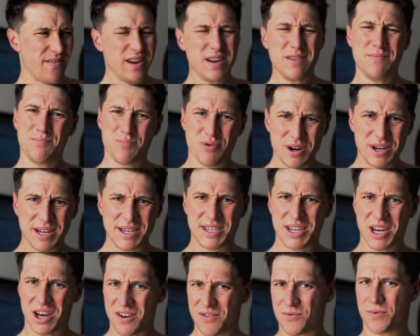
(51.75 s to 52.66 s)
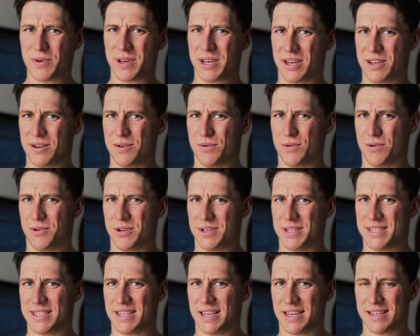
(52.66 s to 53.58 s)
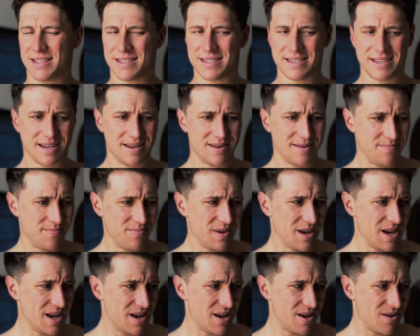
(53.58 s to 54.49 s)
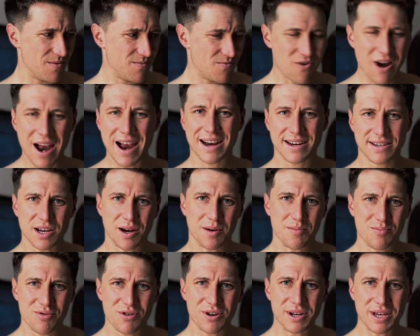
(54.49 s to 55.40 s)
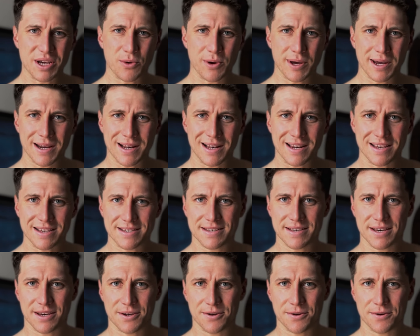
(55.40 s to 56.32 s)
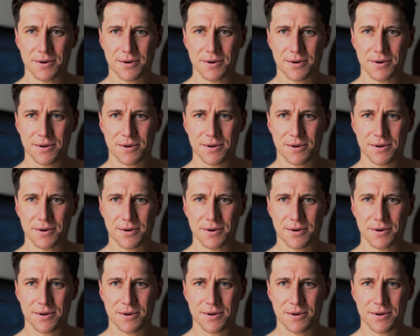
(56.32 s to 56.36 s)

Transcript: I had a pretty tough week in all honesty. It's racked up pretty quickly, so